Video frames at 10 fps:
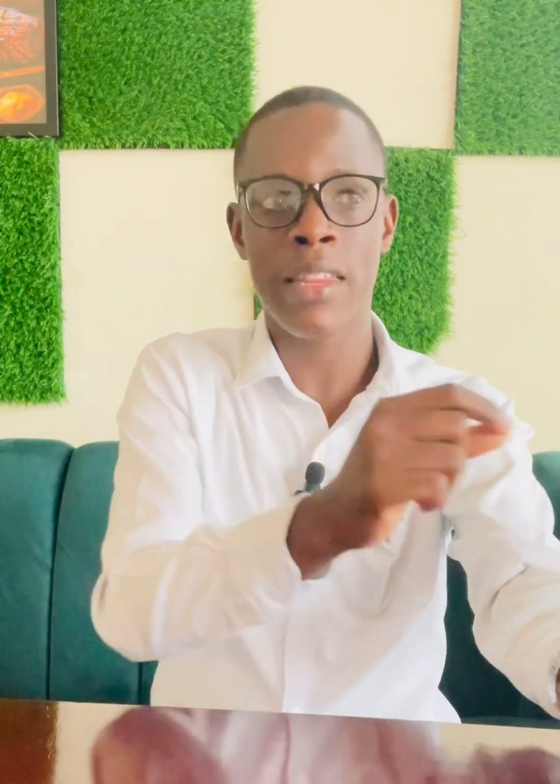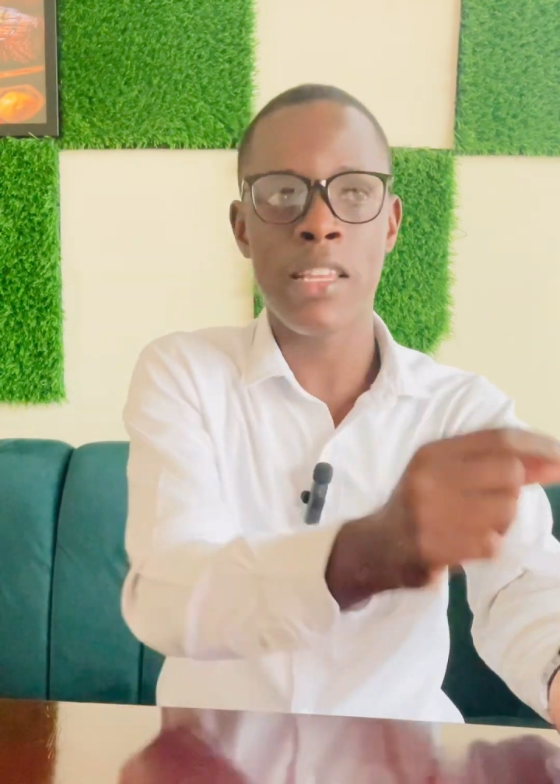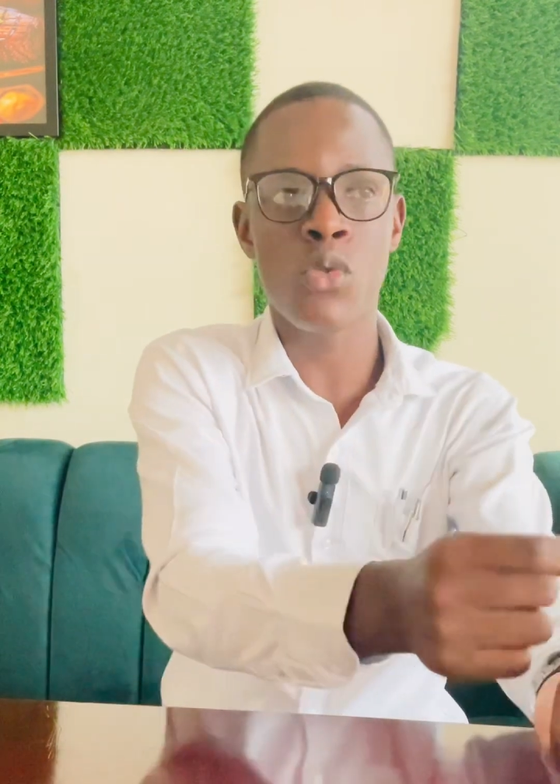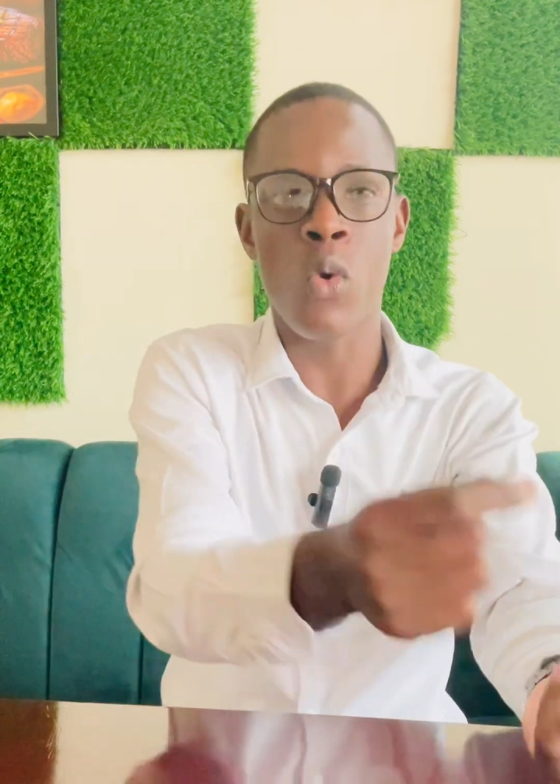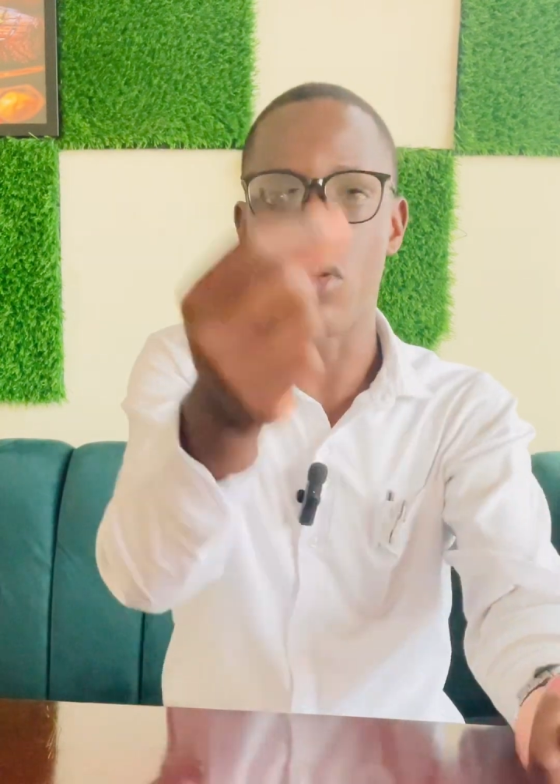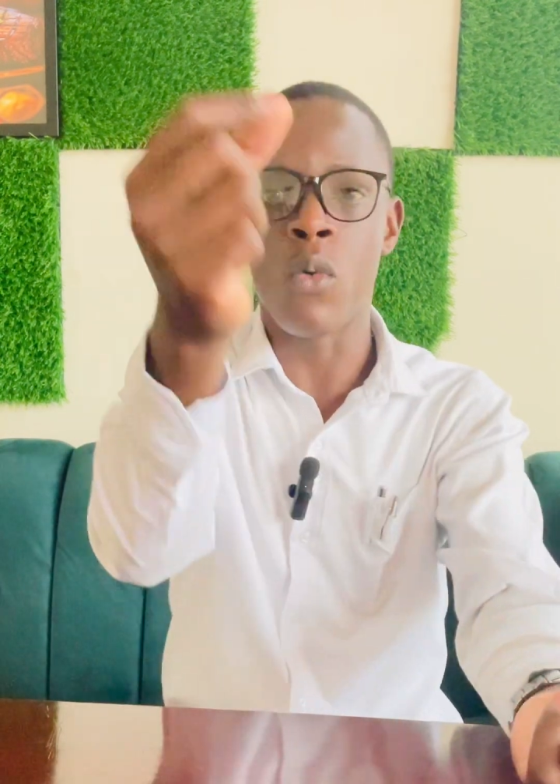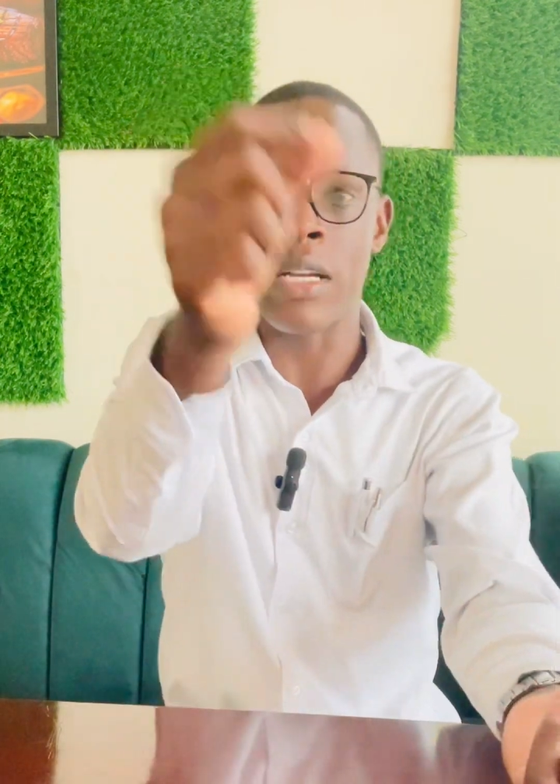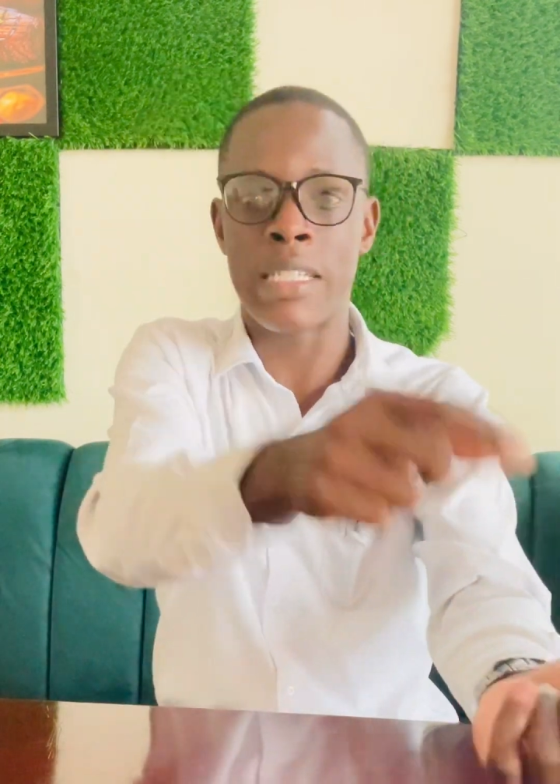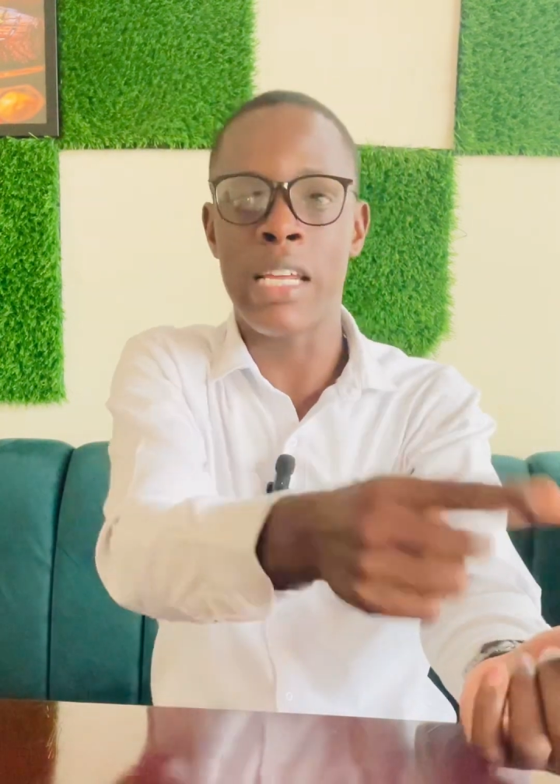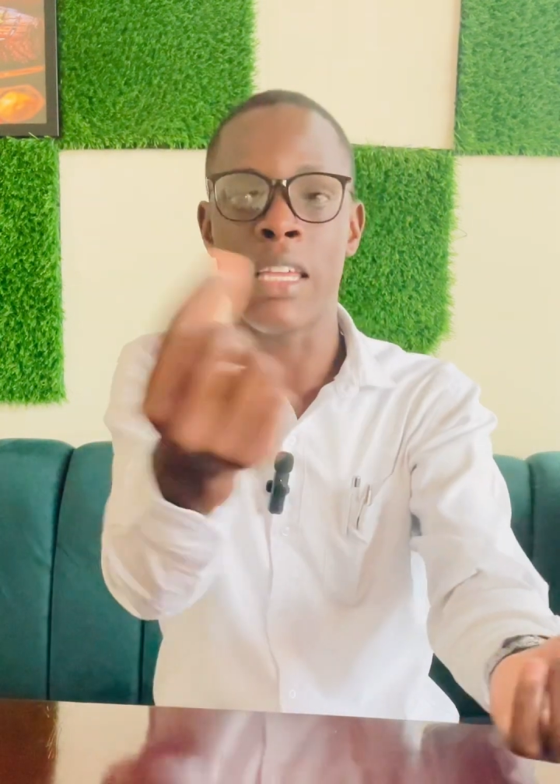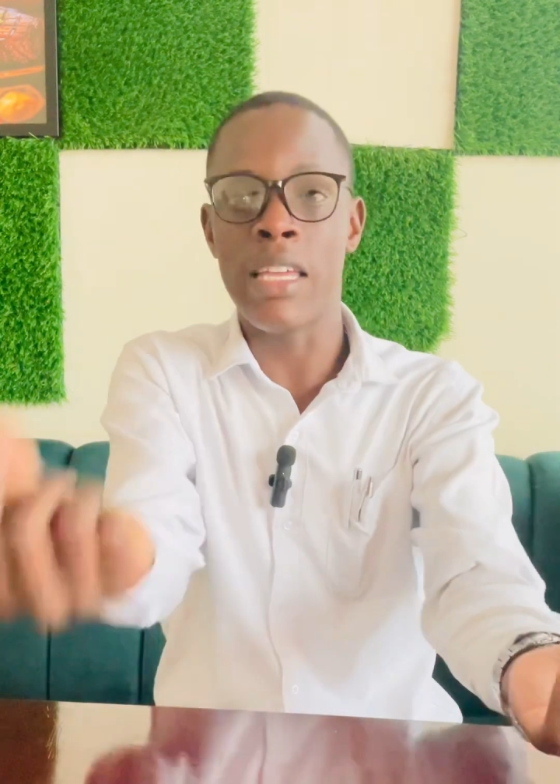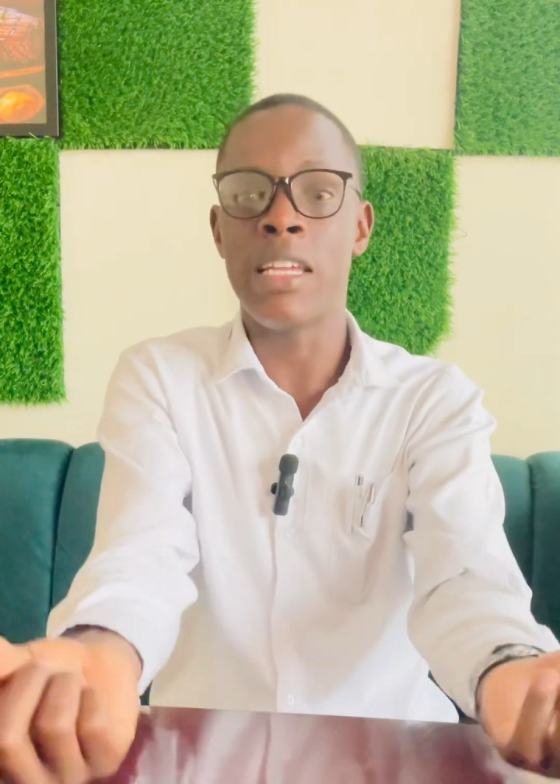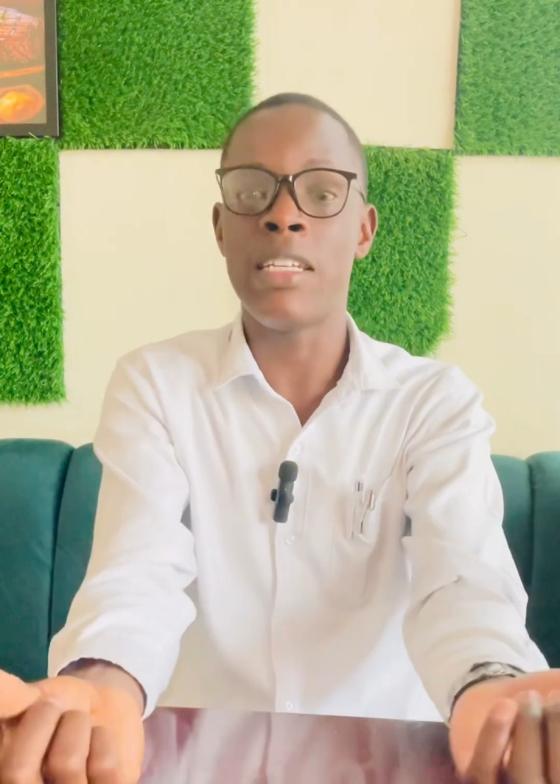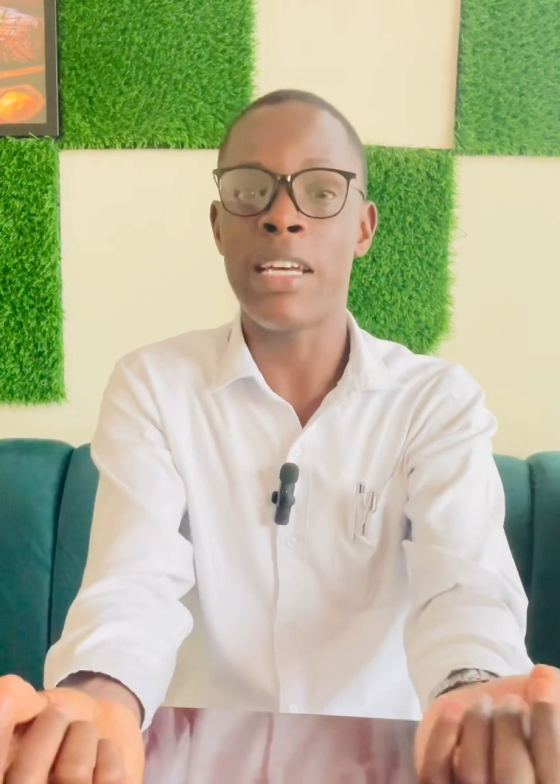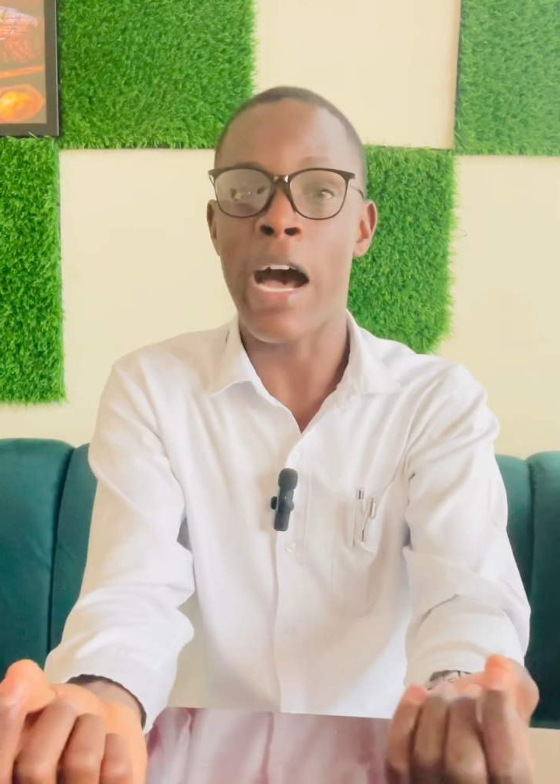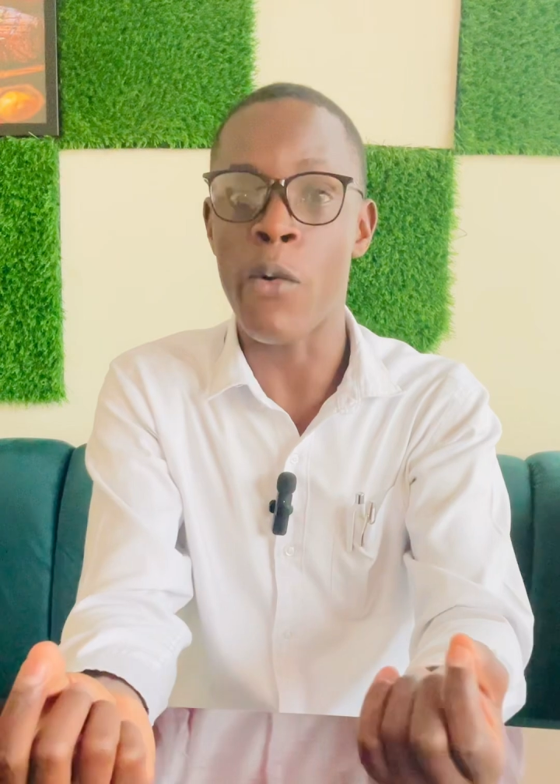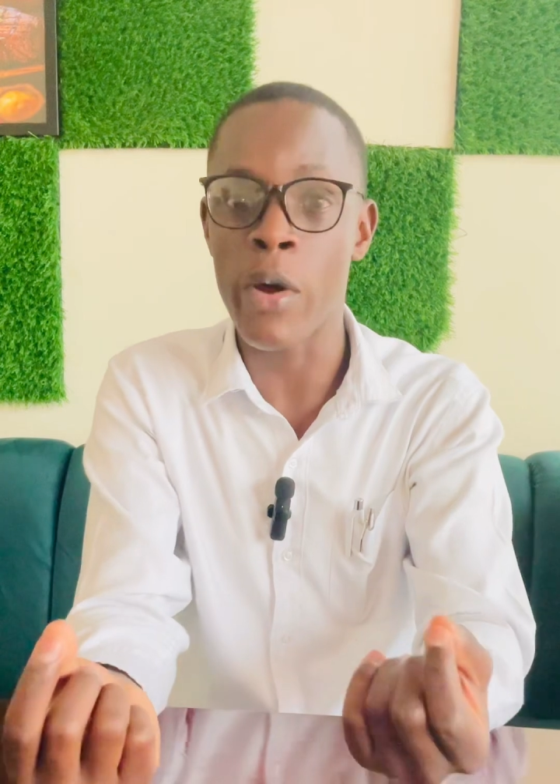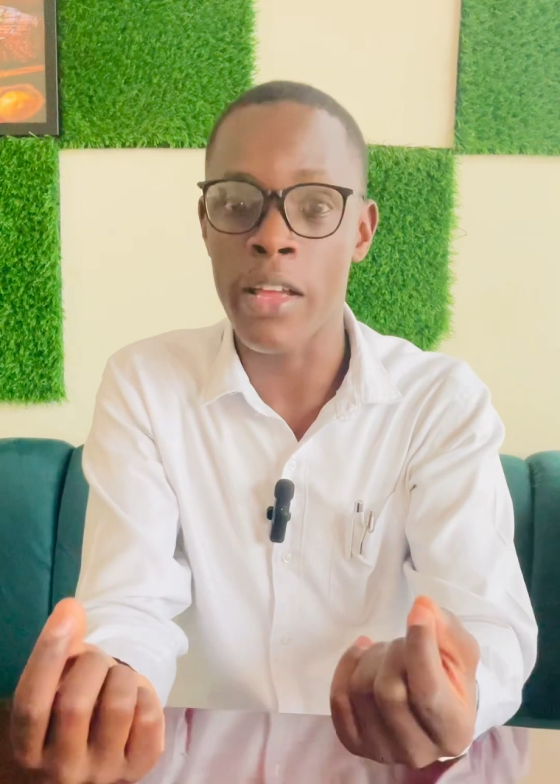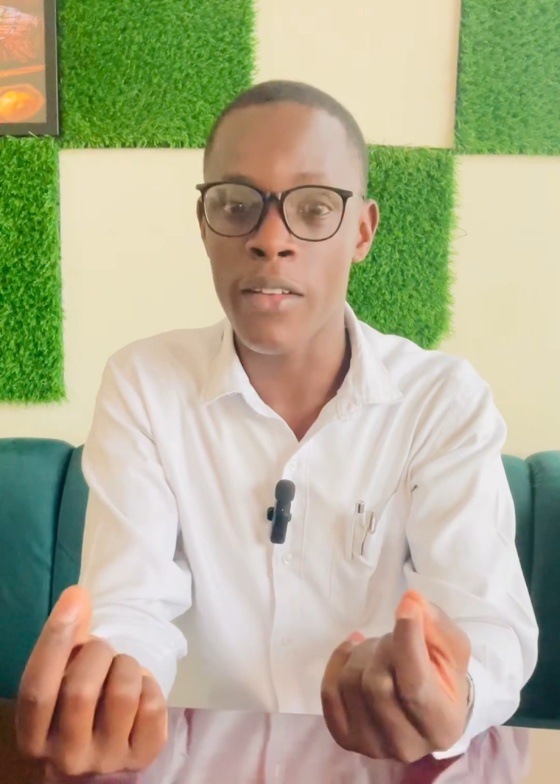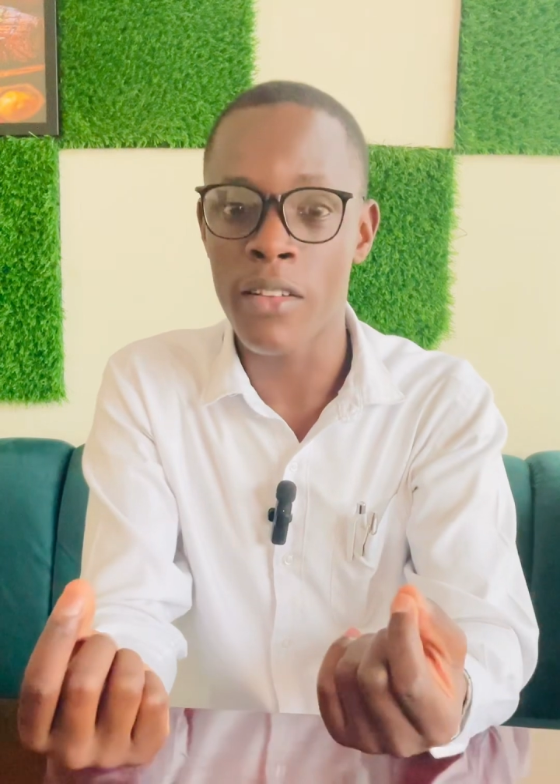this one was taking it away.